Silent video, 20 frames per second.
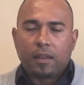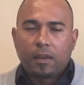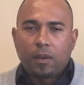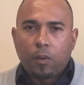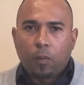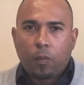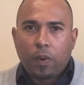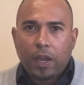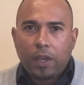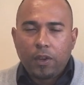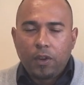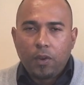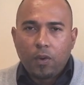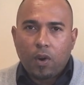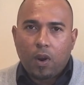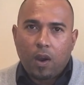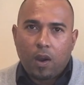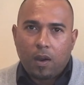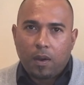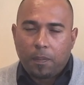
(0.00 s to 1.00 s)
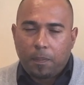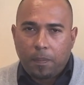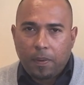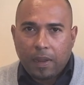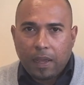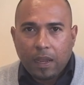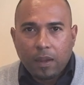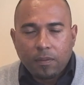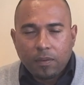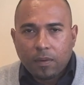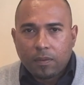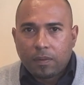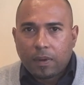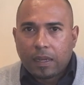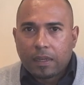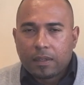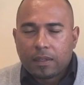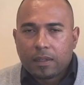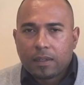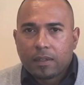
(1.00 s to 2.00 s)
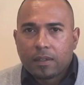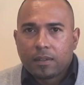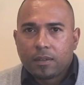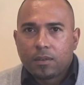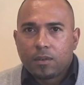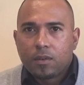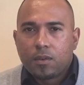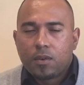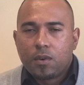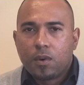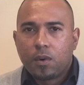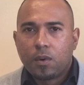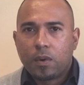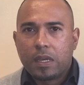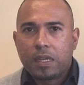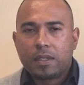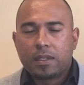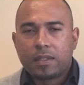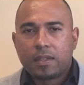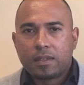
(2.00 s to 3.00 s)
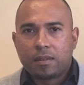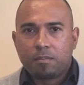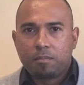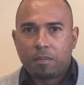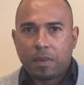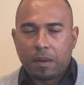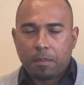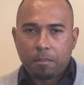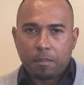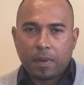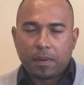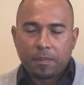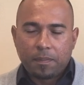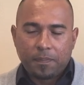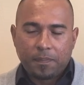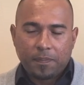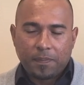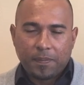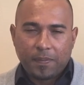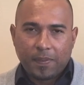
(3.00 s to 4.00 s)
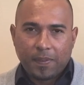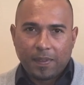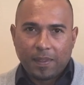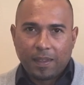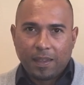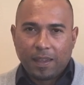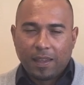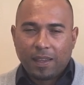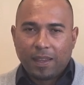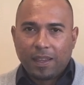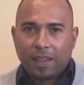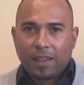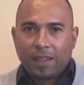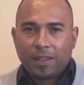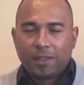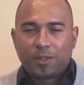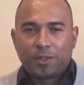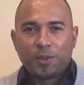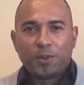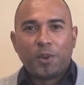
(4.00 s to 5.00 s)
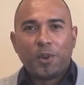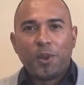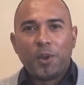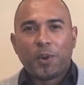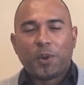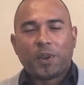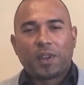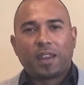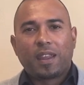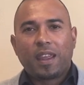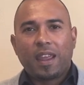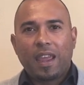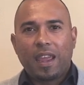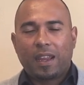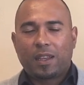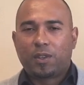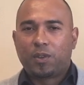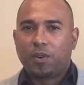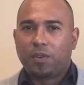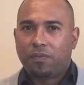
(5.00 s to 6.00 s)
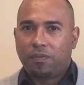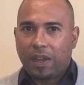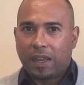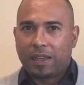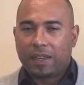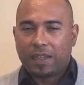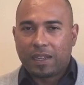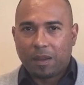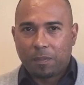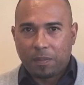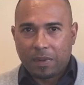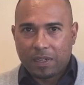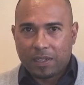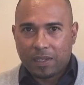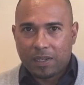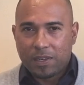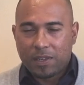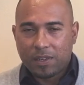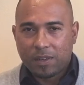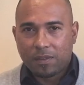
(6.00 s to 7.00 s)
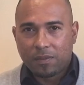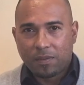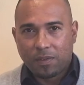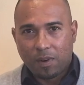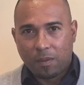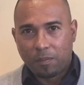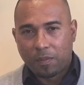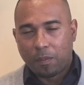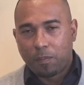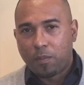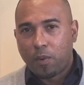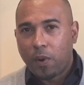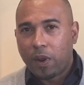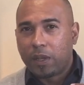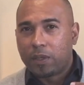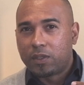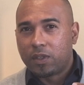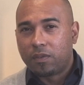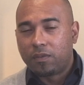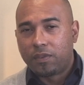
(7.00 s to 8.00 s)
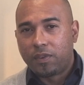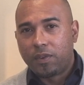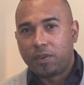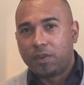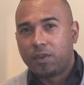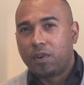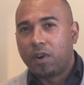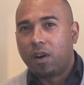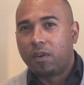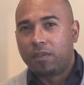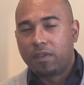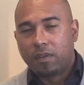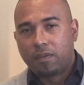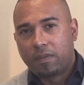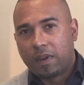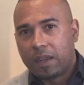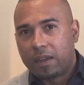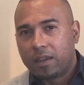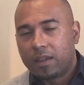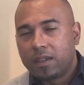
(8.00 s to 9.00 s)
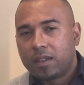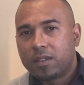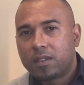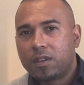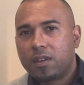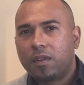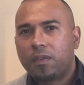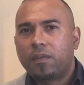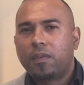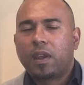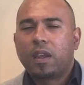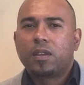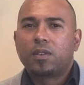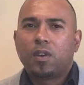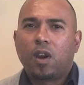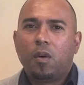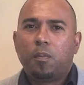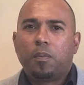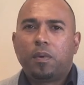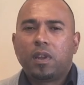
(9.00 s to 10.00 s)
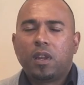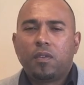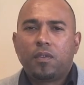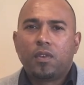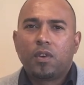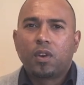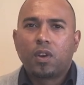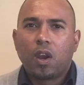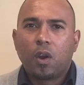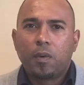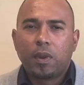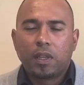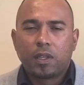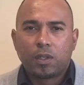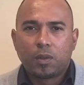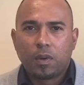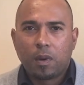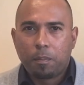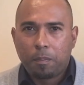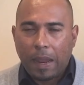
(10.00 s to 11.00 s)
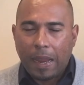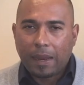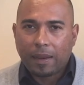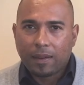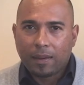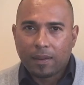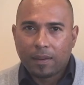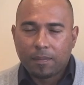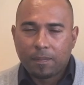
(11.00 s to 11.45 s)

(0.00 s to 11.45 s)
when you are applying for funding, always remember to look at your funding application from the point of view of the funder. So if, for example, if you go into a bank,